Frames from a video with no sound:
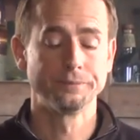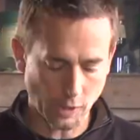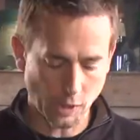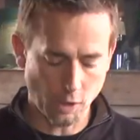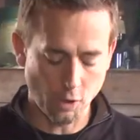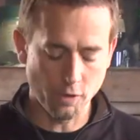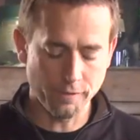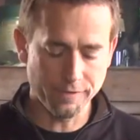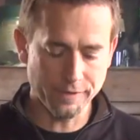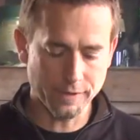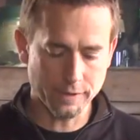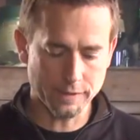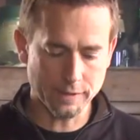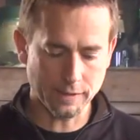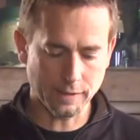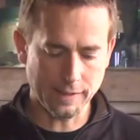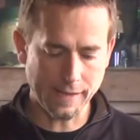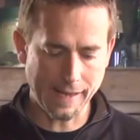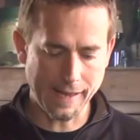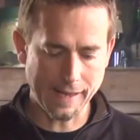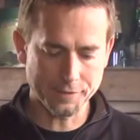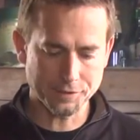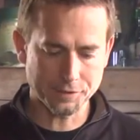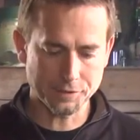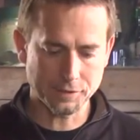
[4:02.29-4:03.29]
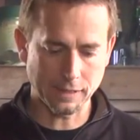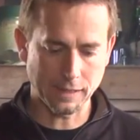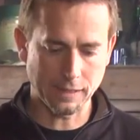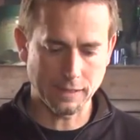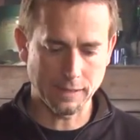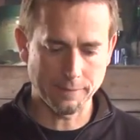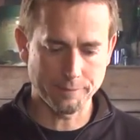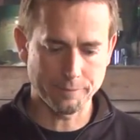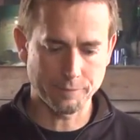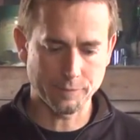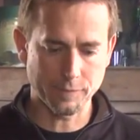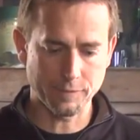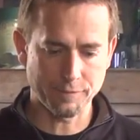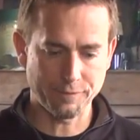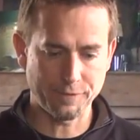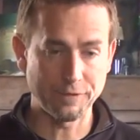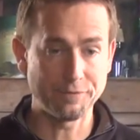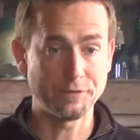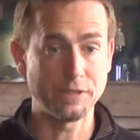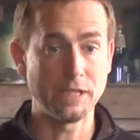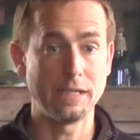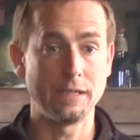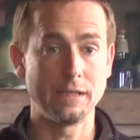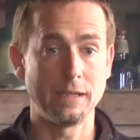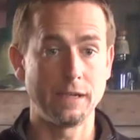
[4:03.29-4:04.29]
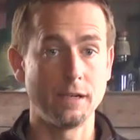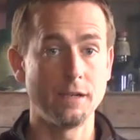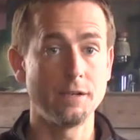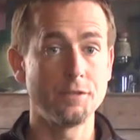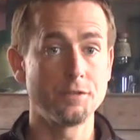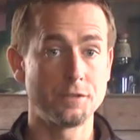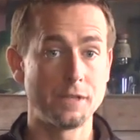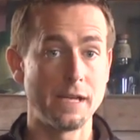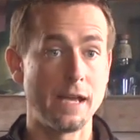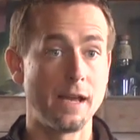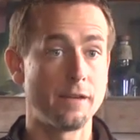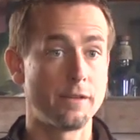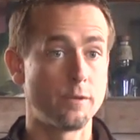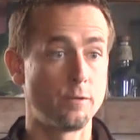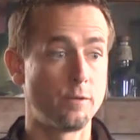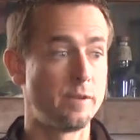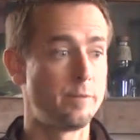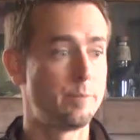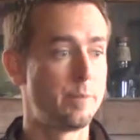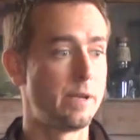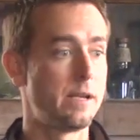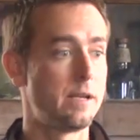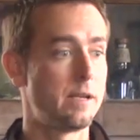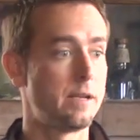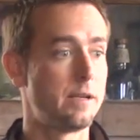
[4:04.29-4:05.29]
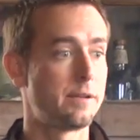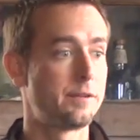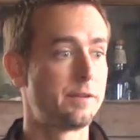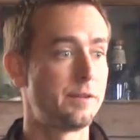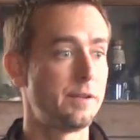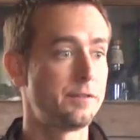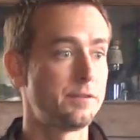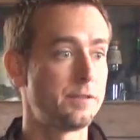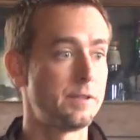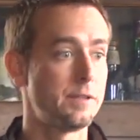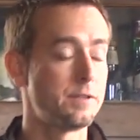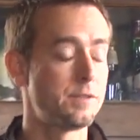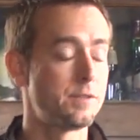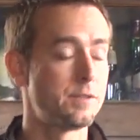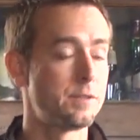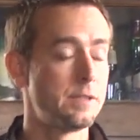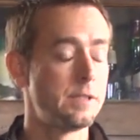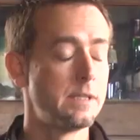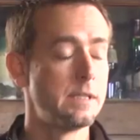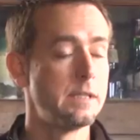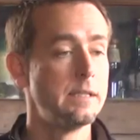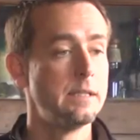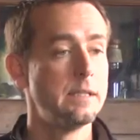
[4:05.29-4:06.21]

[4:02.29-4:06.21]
Over the last 15 years now that we've been in existence,